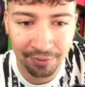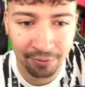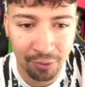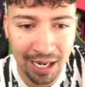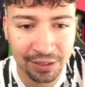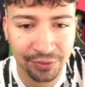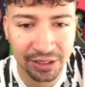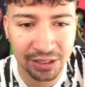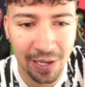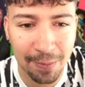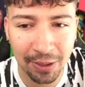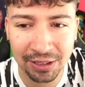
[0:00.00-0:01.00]
Rashford
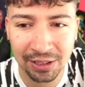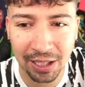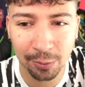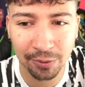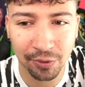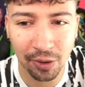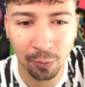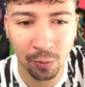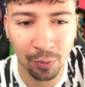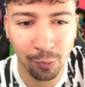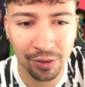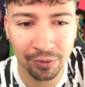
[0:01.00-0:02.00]
side by side with
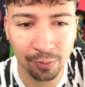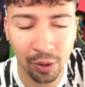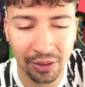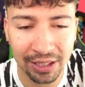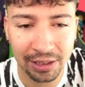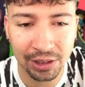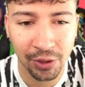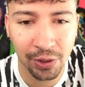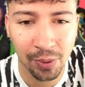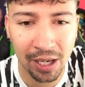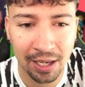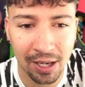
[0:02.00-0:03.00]
Watkins. Who
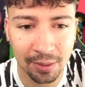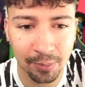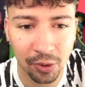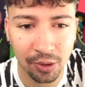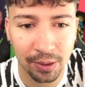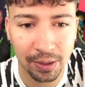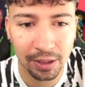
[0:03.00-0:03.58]
do I like more?